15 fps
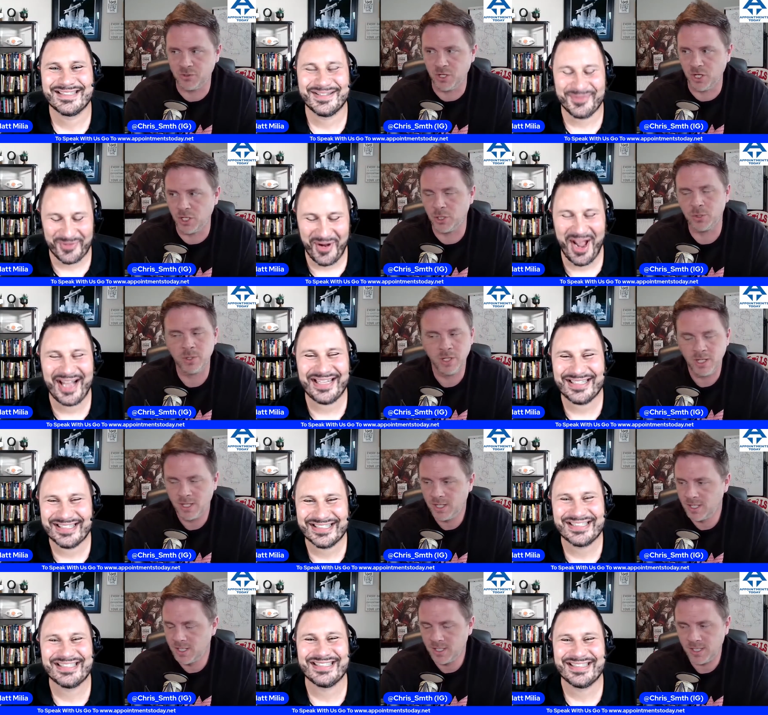Speaker 1: you know, right.
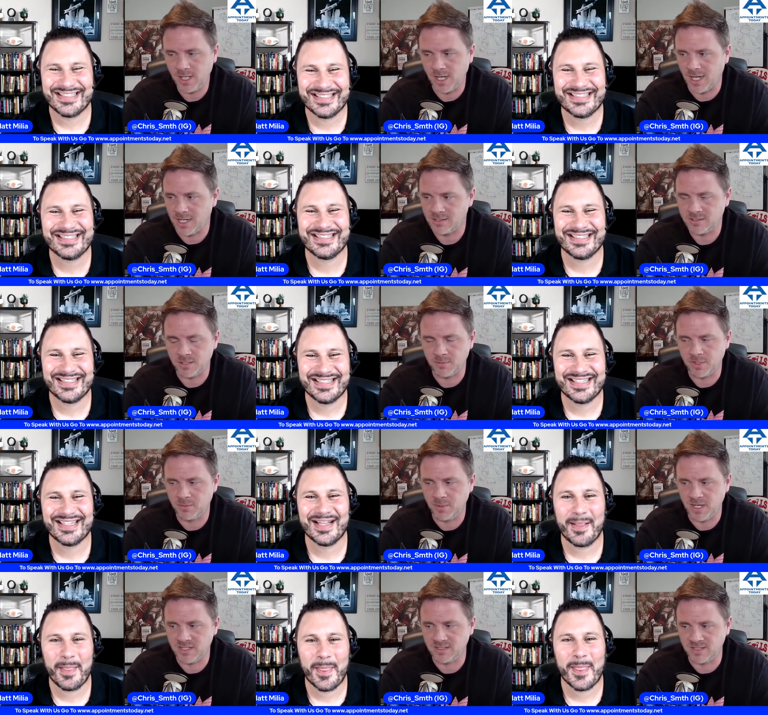uh, some of
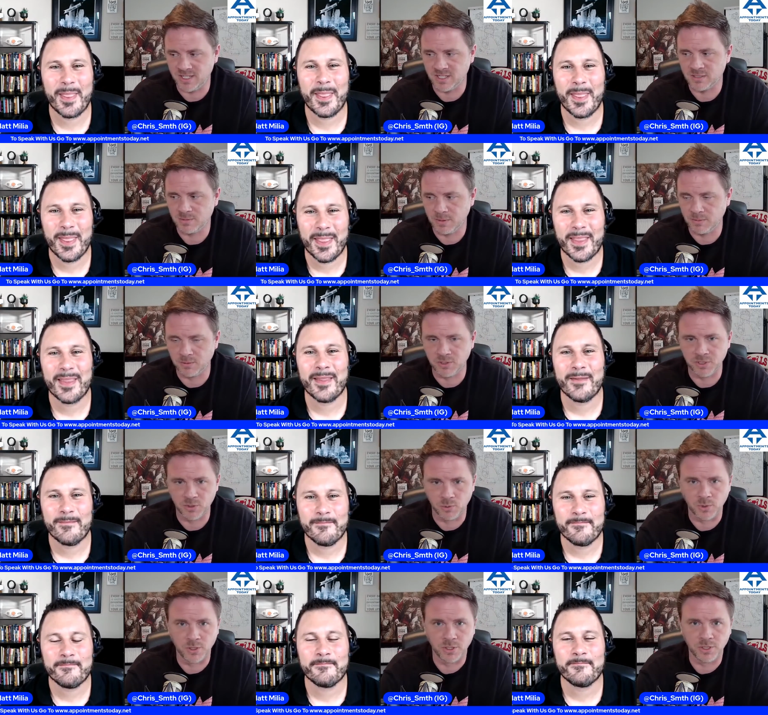the best salespeople in
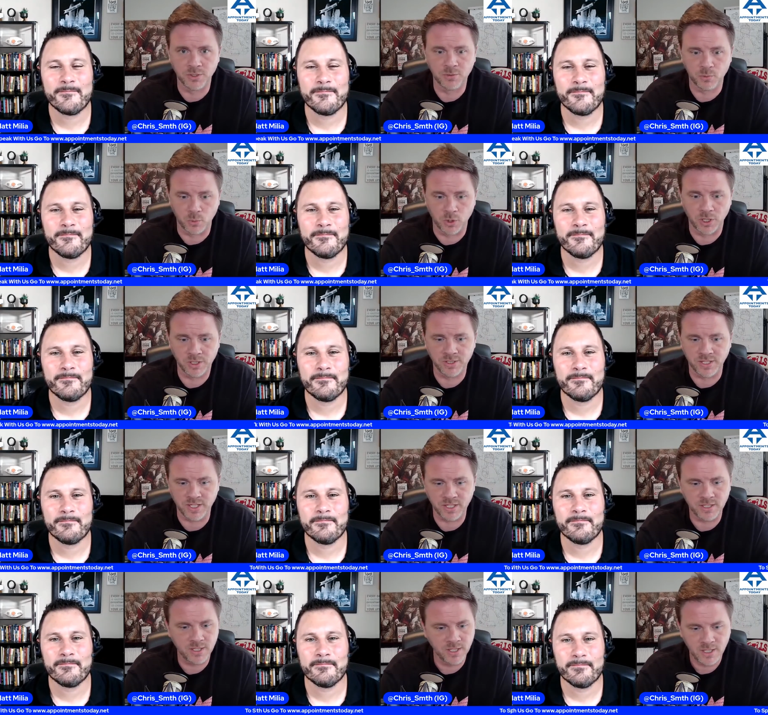the world work
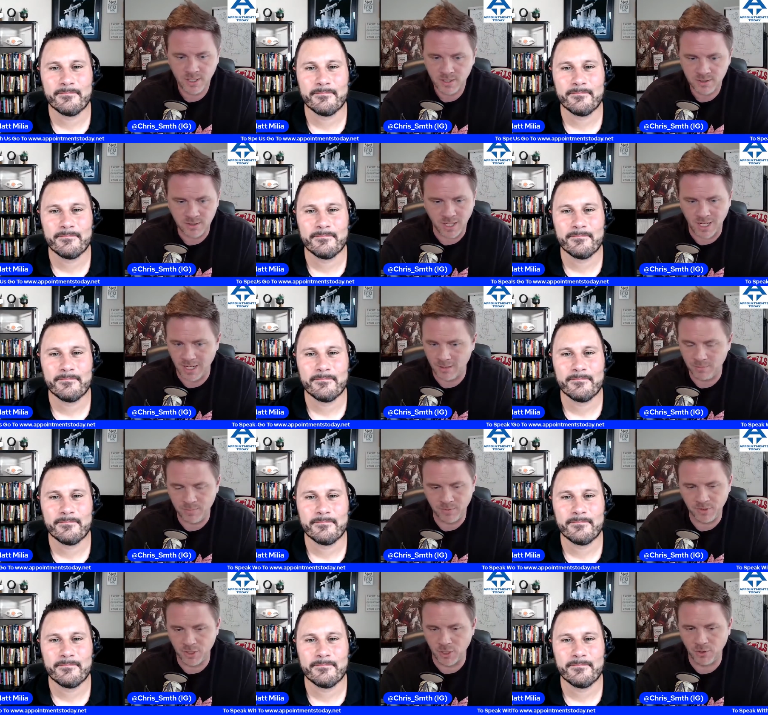there. Uh,
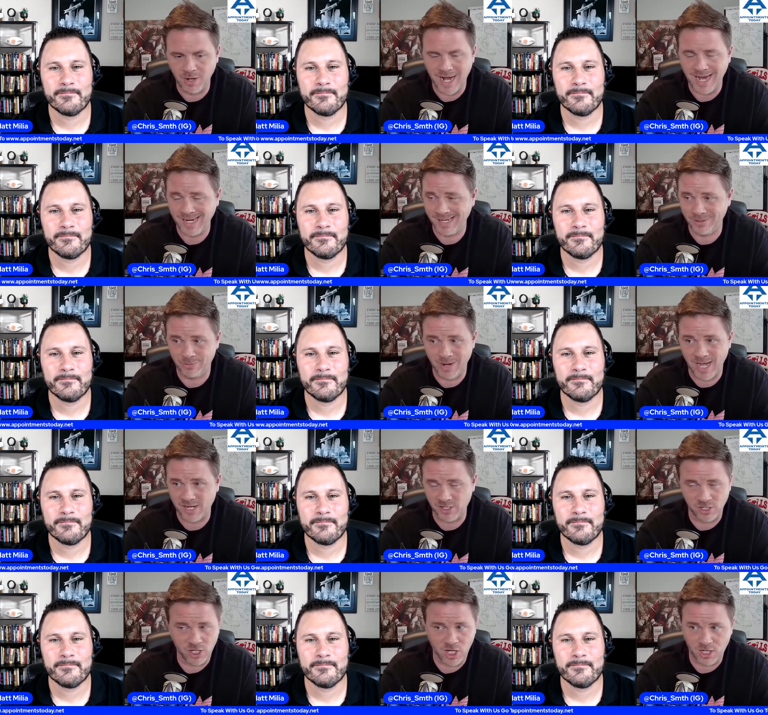you know, I can
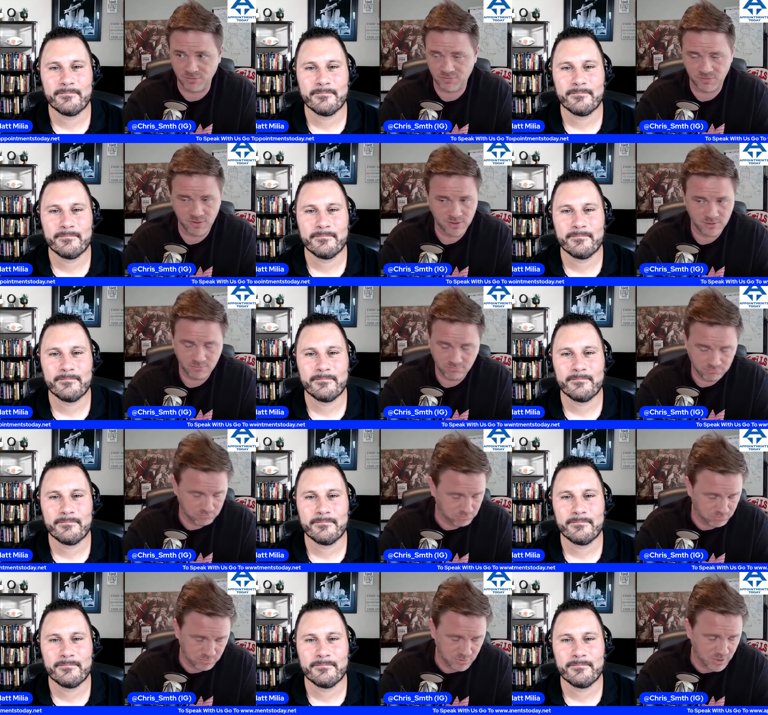rattle off
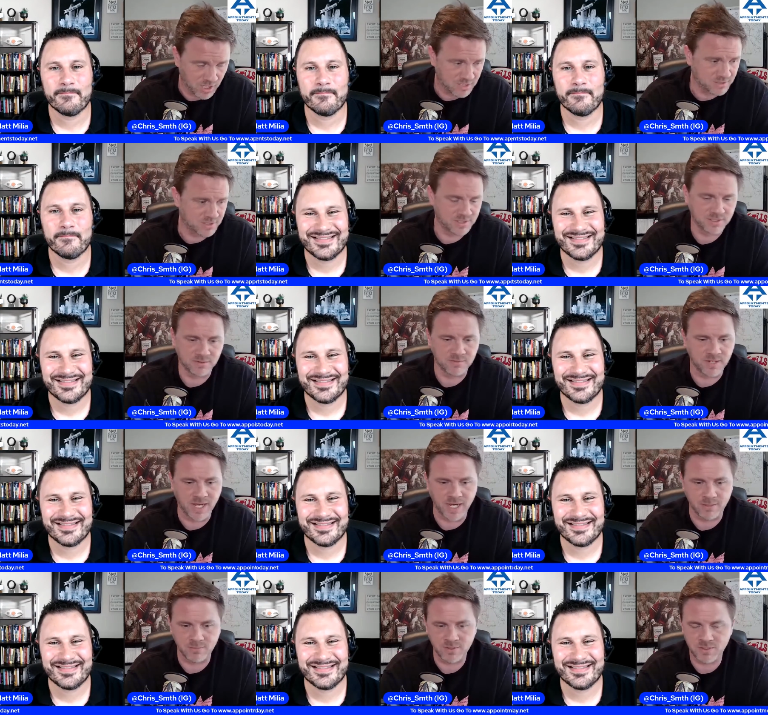dozens of
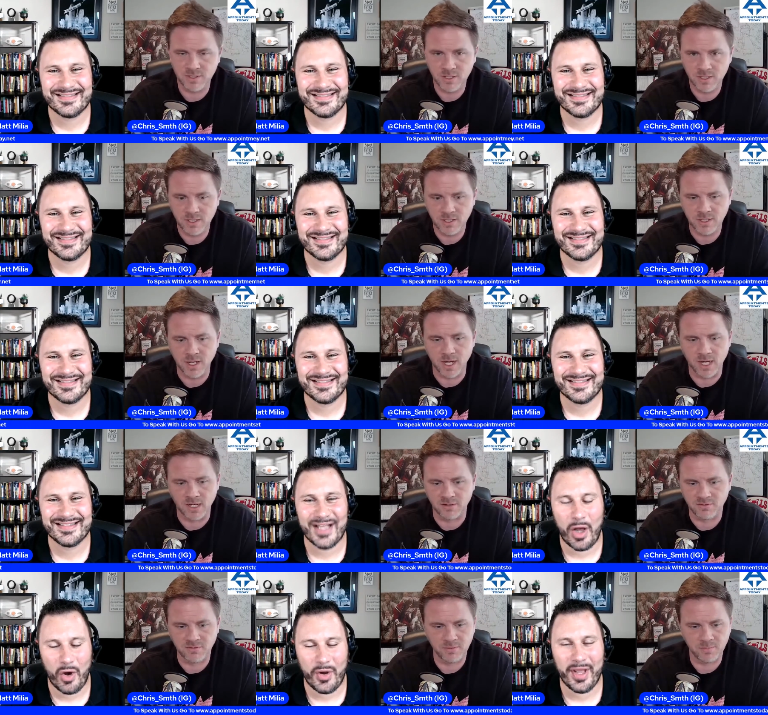names
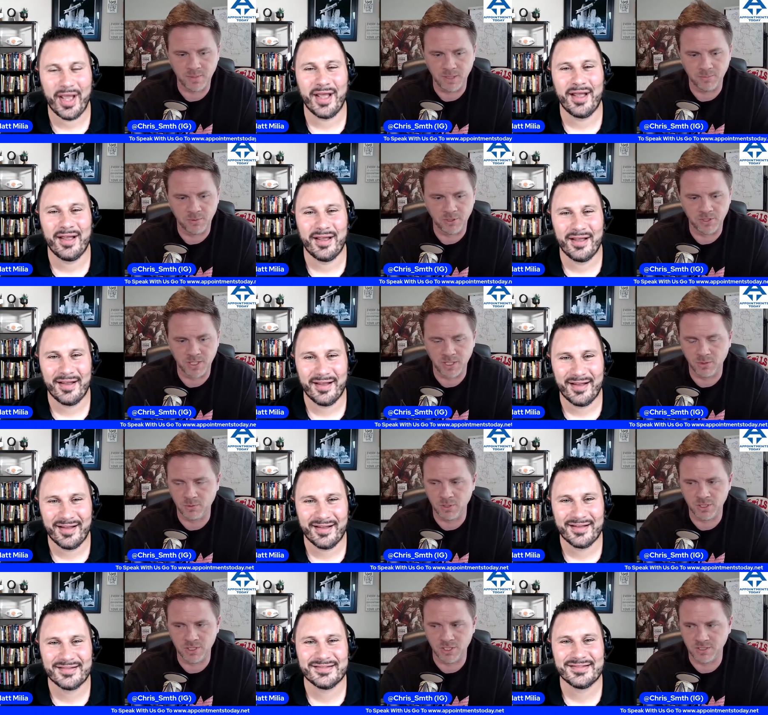of oh, yeah. people that
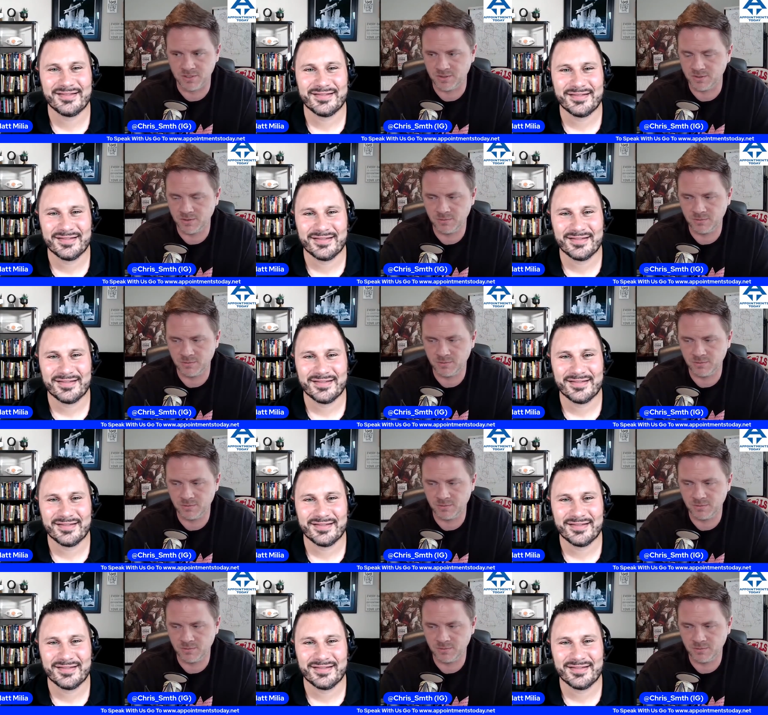were just